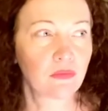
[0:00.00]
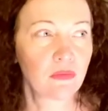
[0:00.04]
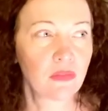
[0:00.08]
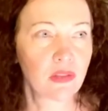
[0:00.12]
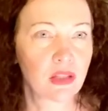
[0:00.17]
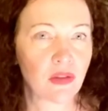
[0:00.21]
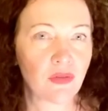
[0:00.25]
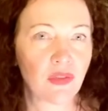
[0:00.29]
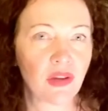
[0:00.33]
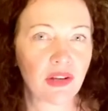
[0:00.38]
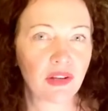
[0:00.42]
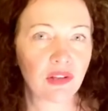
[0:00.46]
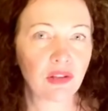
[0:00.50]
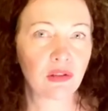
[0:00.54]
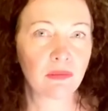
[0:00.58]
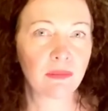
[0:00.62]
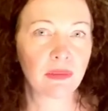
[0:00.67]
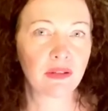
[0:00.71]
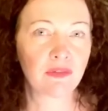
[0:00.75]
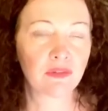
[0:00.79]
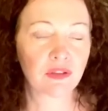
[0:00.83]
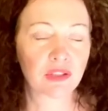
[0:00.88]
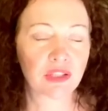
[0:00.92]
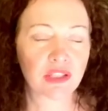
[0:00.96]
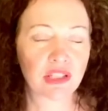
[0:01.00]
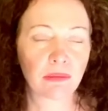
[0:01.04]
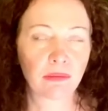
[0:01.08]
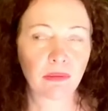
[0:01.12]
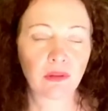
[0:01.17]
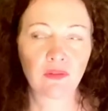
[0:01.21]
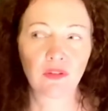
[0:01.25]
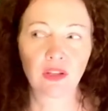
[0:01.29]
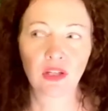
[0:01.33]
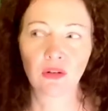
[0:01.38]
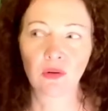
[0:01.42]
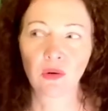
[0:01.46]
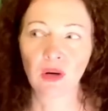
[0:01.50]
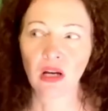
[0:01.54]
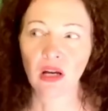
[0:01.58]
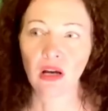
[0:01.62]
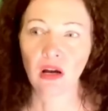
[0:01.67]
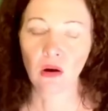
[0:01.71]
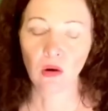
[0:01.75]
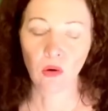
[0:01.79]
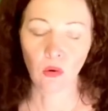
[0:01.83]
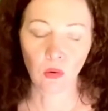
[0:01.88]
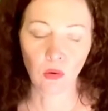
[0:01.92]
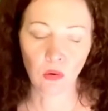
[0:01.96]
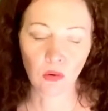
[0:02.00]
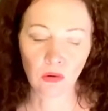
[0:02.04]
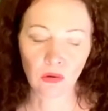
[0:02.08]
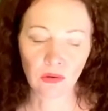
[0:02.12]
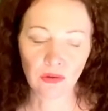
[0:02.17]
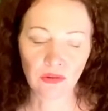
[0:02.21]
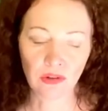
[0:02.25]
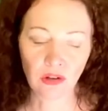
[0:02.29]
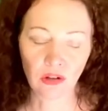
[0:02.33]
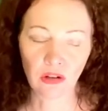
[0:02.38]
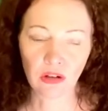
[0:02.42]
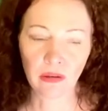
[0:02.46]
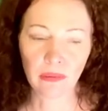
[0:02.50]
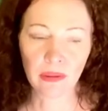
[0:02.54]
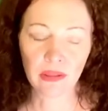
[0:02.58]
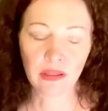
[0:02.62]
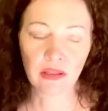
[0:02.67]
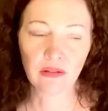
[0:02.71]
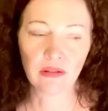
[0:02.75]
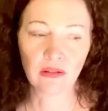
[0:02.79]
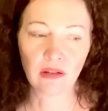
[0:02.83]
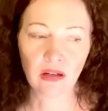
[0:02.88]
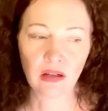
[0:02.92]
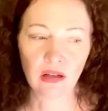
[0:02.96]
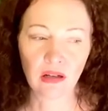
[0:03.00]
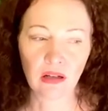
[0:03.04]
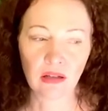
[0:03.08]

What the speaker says: That could be for some of you. Or the Hermit